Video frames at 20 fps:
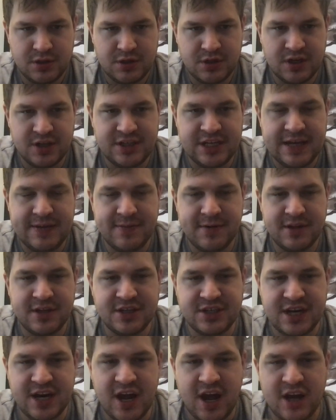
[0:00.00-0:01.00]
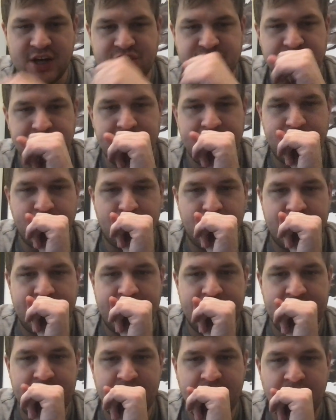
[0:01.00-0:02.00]
The team that the Jayhawks should be
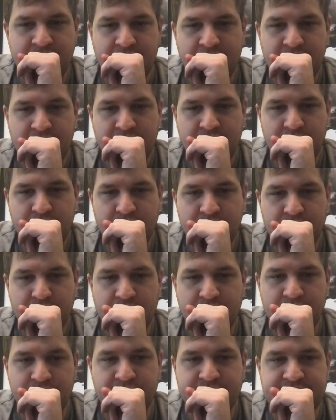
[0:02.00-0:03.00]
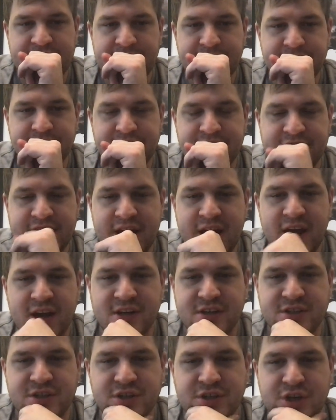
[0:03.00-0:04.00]
playing, or the teams that
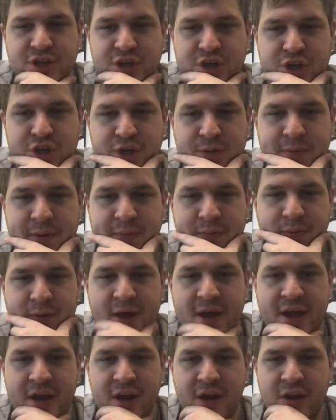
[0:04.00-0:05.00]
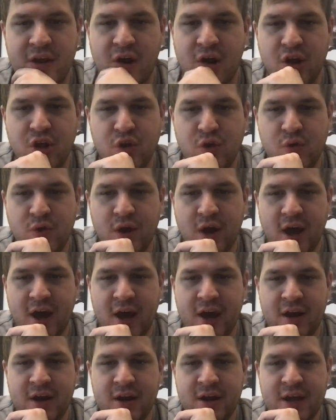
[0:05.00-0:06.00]
Jayhawks could be playing are the
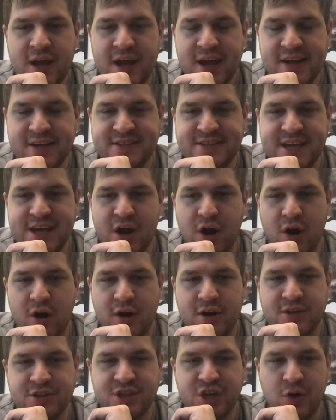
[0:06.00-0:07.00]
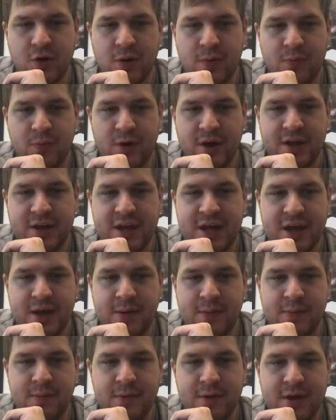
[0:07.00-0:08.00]
UConn. Instead, Arkansas will play
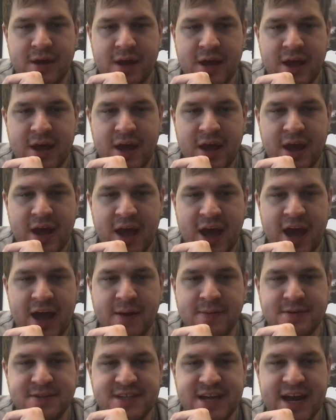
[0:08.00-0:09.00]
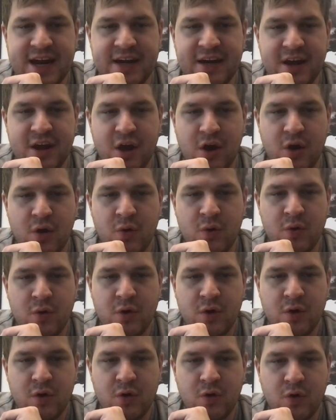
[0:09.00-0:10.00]
them. Adama Sanogo
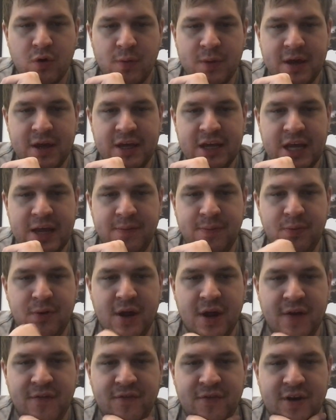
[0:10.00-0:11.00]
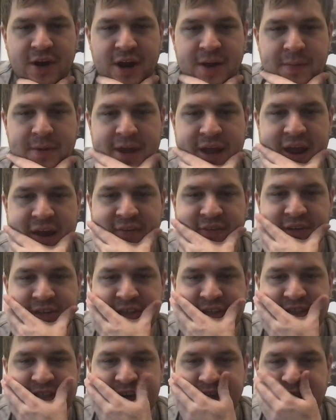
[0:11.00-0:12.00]
will be a key player for him. He
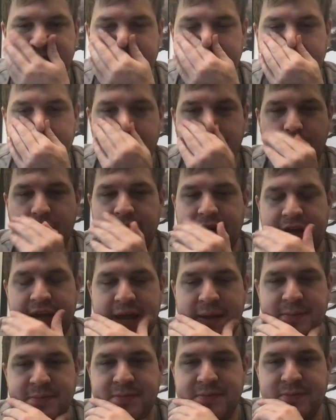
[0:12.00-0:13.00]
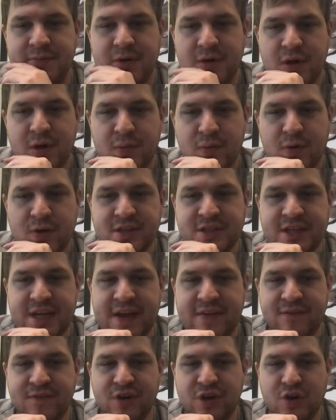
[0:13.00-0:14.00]
averages 17 point game points a
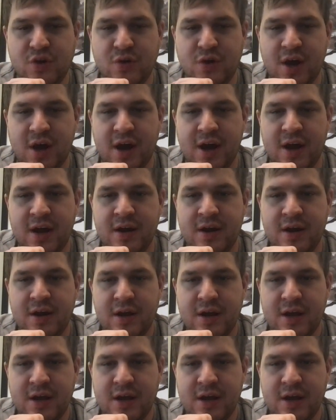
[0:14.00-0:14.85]
game for UConn.